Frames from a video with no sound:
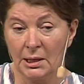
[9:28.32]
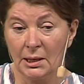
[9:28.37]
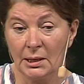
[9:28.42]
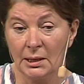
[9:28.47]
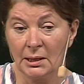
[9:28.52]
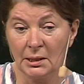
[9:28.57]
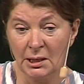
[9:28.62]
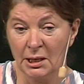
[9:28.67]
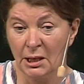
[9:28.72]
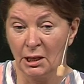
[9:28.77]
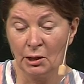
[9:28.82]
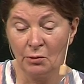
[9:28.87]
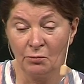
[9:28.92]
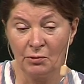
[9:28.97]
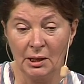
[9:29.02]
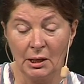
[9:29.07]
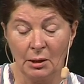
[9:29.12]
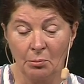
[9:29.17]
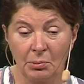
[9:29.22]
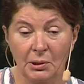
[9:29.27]
it in the
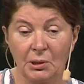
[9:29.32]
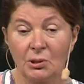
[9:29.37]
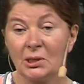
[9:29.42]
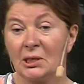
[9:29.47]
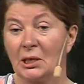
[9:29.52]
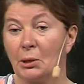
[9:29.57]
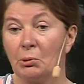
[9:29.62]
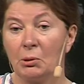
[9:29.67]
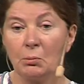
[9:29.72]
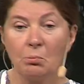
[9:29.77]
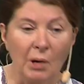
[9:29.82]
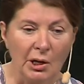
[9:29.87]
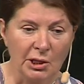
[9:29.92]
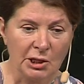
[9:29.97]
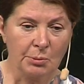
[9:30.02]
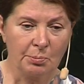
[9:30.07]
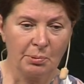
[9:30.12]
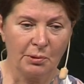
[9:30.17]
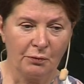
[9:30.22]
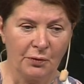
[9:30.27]
evening because they would
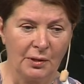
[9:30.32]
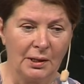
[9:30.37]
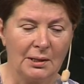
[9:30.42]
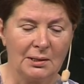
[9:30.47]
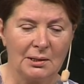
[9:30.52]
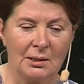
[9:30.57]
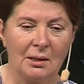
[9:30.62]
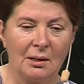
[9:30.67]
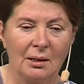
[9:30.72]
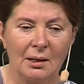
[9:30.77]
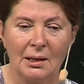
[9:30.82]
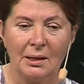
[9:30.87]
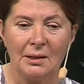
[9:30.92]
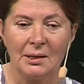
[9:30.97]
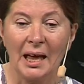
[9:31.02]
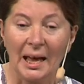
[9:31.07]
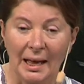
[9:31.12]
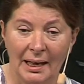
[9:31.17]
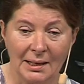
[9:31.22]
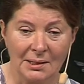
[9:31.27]
much prefer to hire
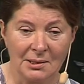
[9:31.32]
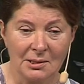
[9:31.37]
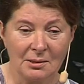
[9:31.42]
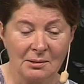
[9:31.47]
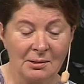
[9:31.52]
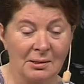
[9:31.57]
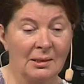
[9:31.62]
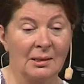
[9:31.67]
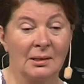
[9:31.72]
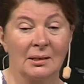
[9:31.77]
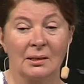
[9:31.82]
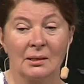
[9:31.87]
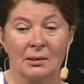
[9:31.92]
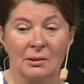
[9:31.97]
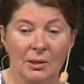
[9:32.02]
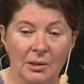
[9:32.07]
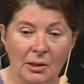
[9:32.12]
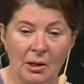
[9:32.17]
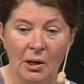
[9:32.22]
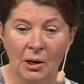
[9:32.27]
that
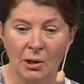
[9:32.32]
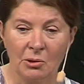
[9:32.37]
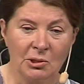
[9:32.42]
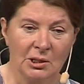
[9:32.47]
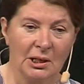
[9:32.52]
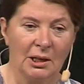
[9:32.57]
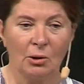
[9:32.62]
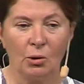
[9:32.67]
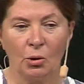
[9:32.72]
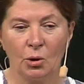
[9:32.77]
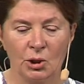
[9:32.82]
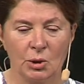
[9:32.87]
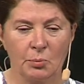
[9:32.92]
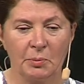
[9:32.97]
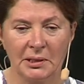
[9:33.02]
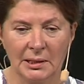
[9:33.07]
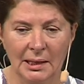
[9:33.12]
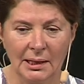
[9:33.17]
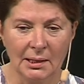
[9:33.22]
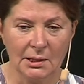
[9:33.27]
than a hotel
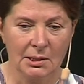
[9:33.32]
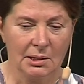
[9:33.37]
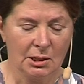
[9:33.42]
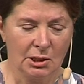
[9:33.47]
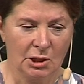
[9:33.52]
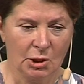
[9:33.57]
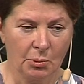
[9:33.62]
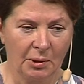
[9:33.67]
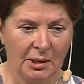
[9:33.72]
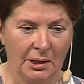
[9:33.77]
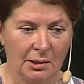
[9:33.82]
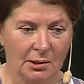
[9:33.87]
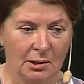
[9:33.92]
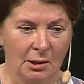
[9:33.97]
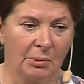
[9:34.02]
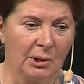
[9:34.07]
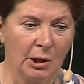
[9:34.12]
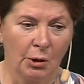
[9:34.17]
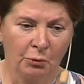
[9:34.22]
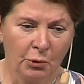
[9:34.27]
hospitality suite.
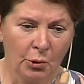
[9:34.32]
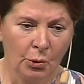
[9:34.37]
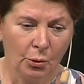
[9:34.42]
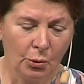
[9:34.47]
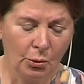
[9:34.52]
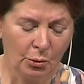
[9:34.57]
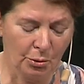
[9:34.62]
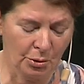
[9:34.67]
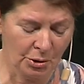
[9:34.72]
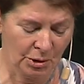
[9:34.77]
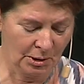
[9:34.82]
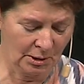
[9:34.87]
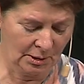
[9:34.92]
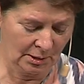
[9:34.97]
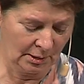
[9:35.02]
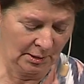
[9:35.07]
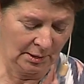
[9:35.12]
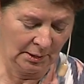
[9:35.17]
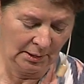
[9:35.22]
I mean, of course.